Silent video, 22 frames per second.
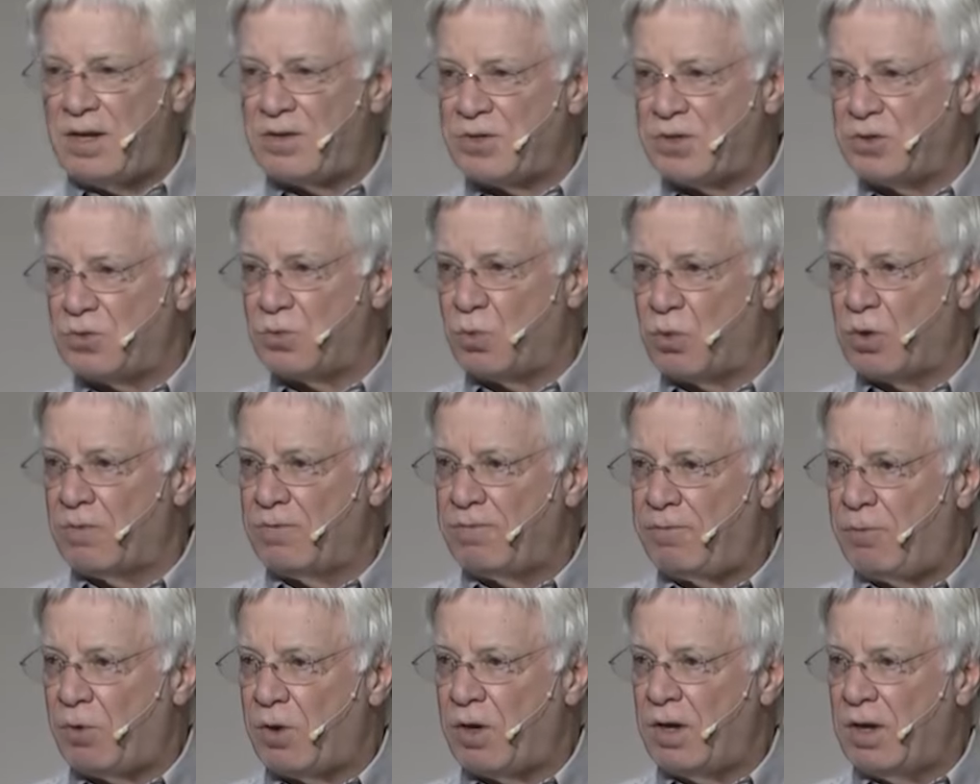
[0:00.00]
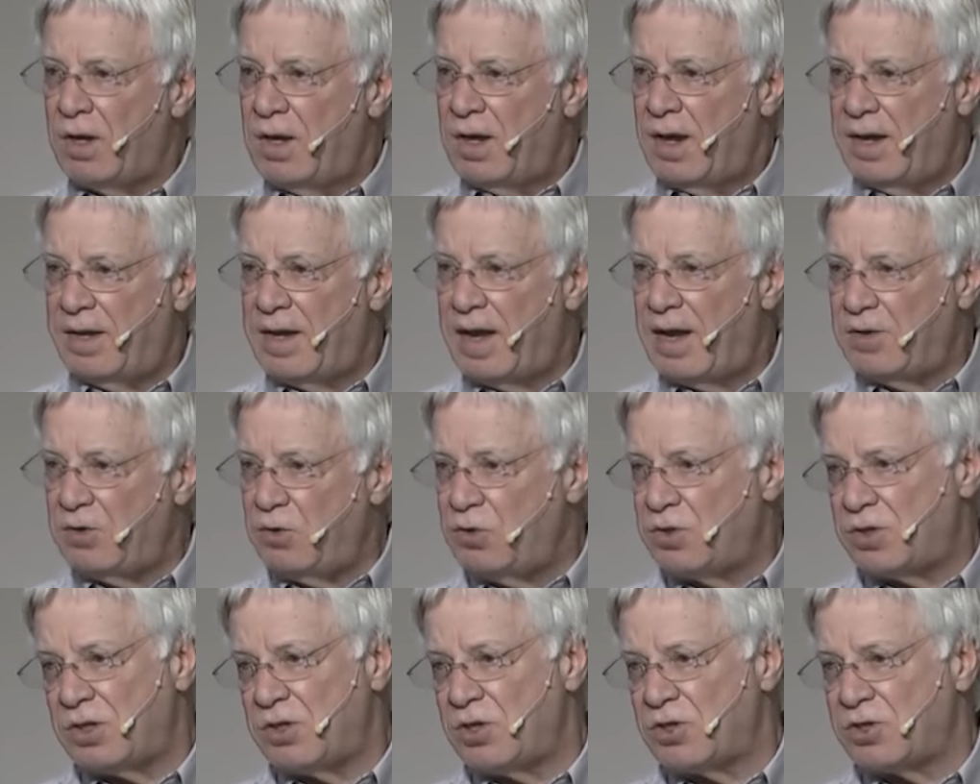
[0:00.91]
else's word for it and not
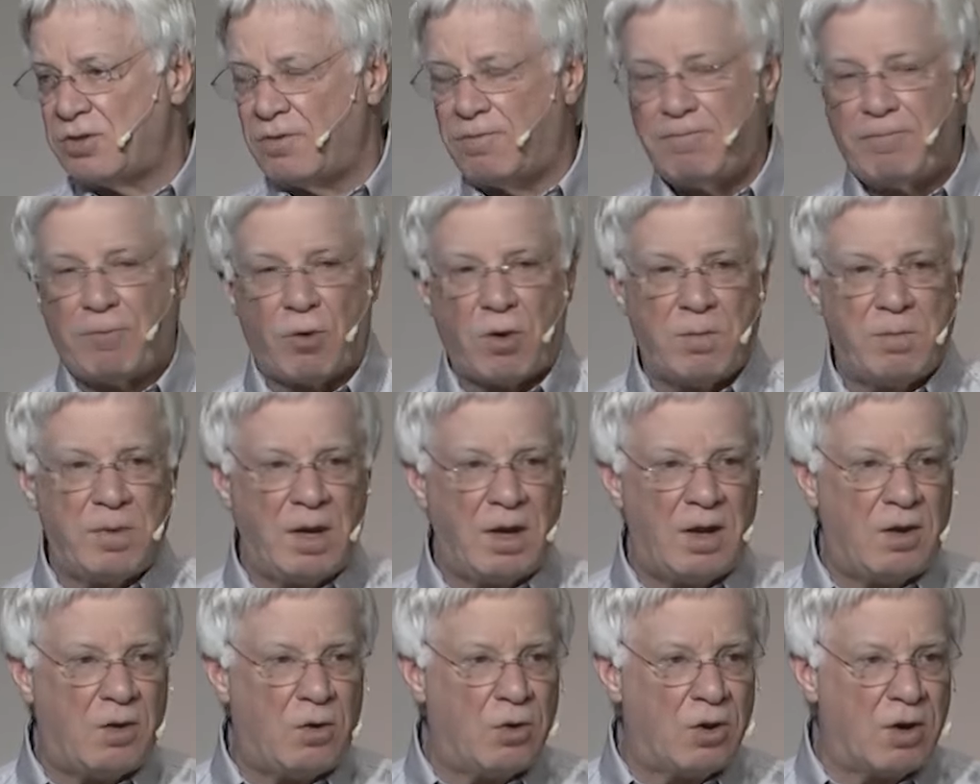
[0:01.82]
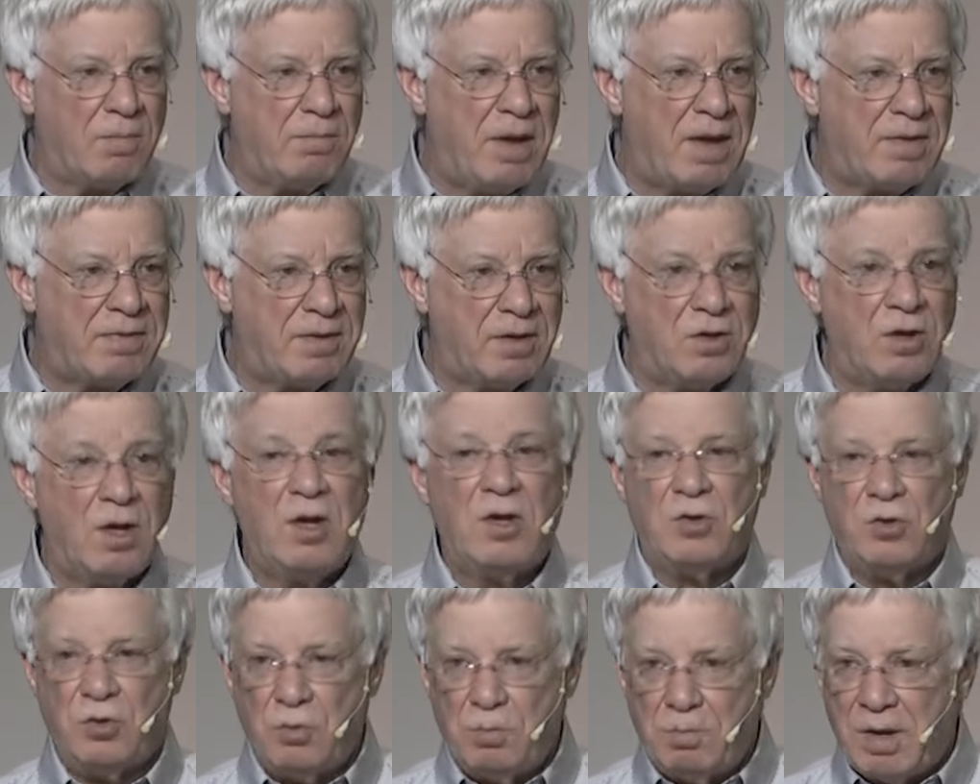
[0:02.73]
using just a formula or a method.
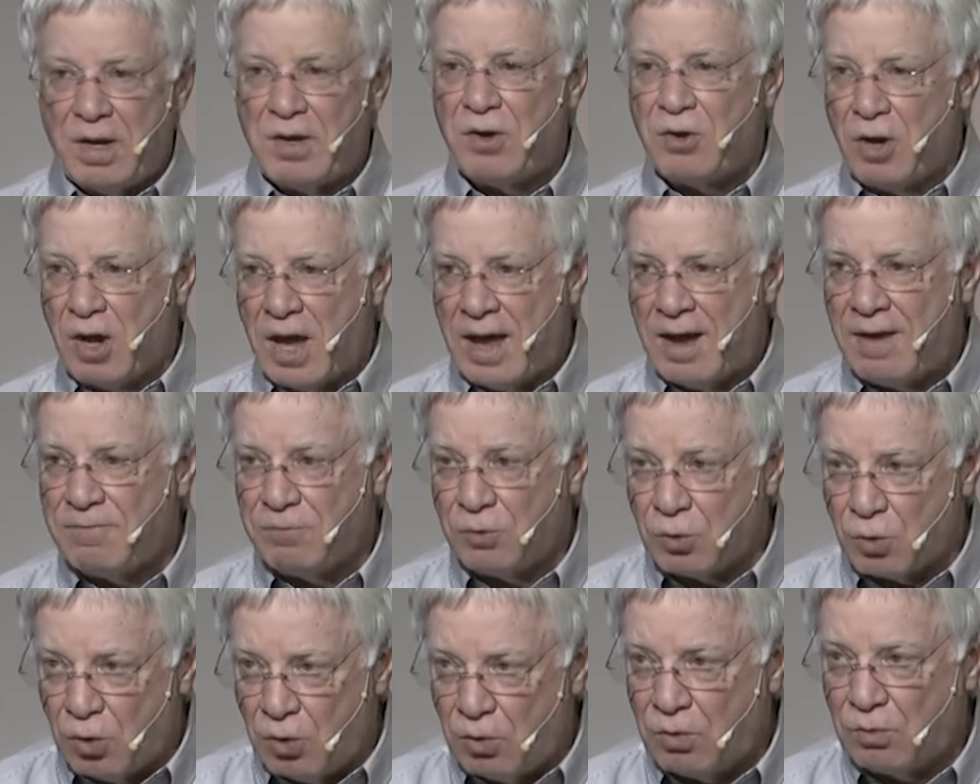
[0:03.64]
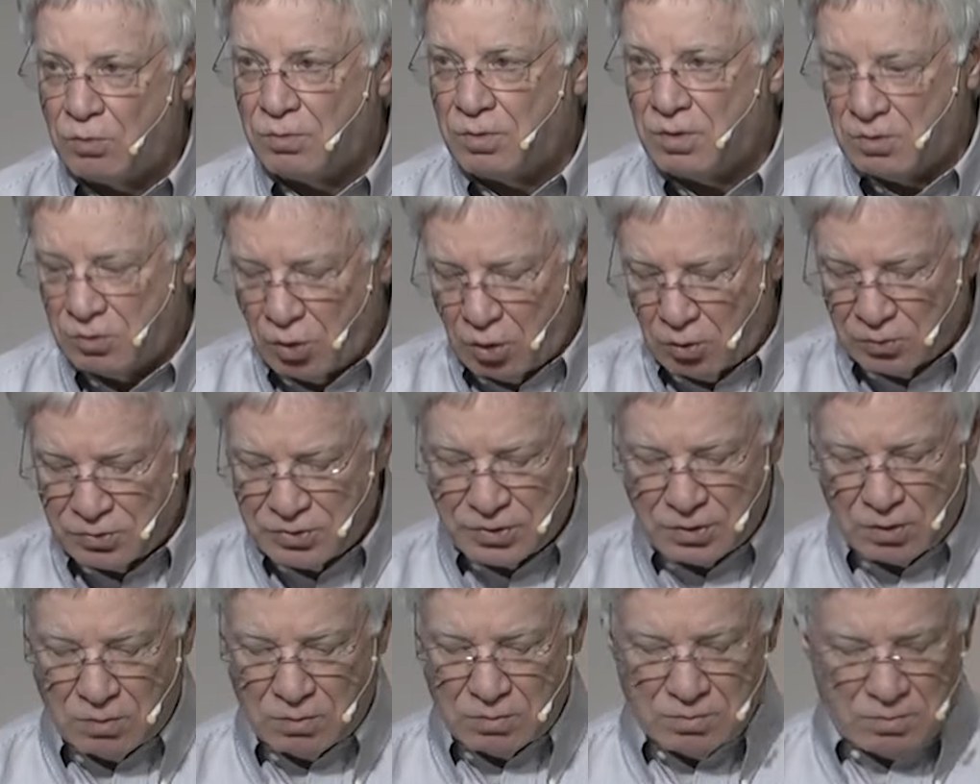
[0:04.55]
You better have your own know
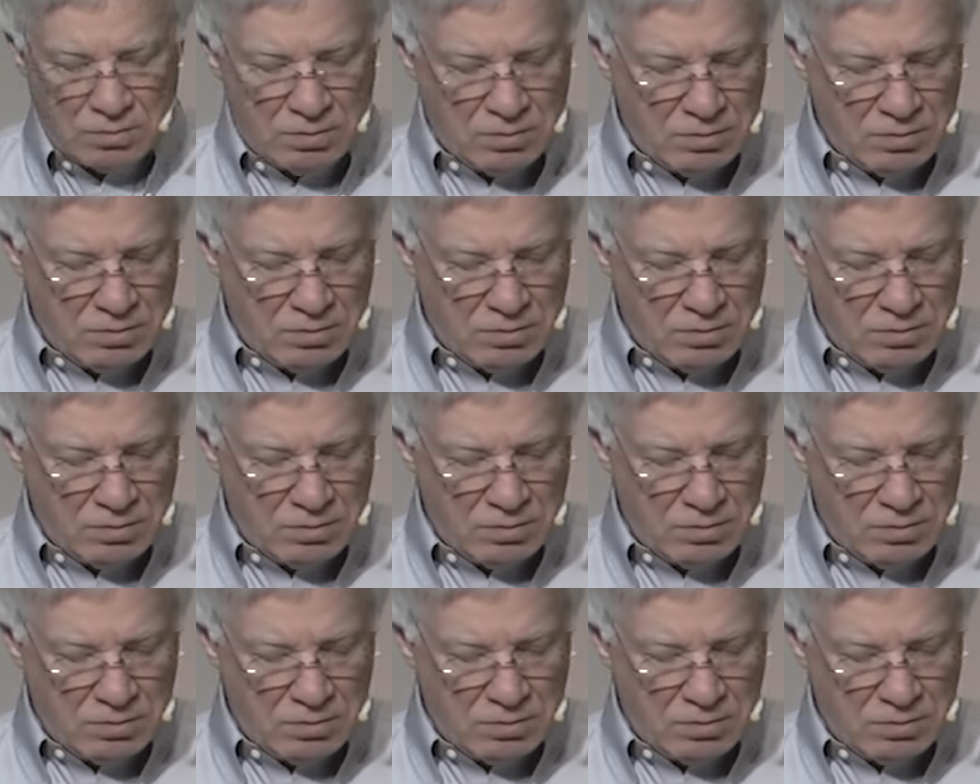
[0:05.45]
so.